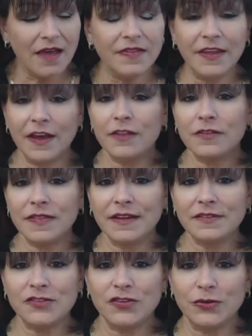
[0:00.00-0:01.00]
The other
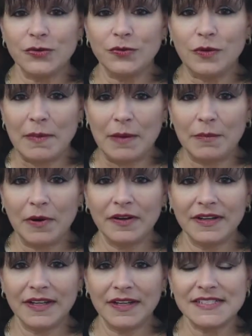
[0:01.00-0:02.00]
thing to
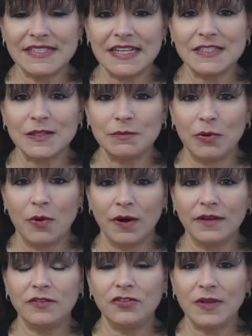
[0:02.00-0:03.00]
remember is it's
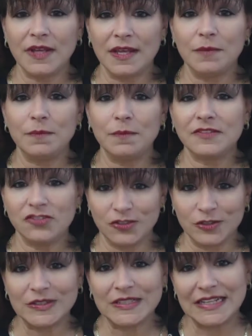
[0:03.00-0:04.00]
important to keep
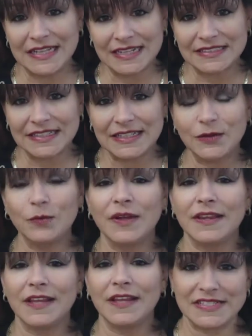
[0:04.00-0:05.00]
children connected
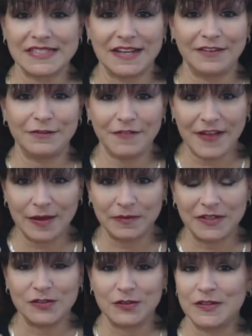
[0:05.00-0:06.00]
with their extended
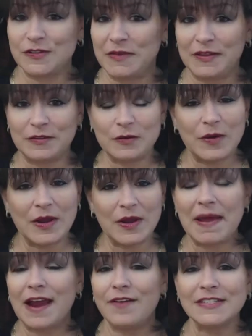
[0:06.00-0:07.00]
family. So this means
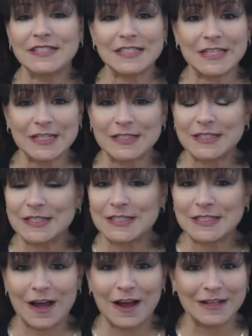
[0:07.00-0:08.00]
grandparents,
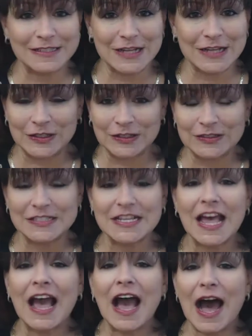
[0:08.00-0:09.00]
cousins, aunts, uncles
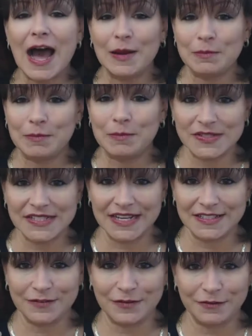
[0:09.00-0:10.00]
on both
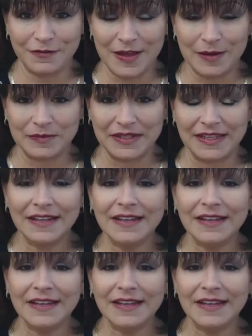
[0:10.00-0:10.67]
sides of the family.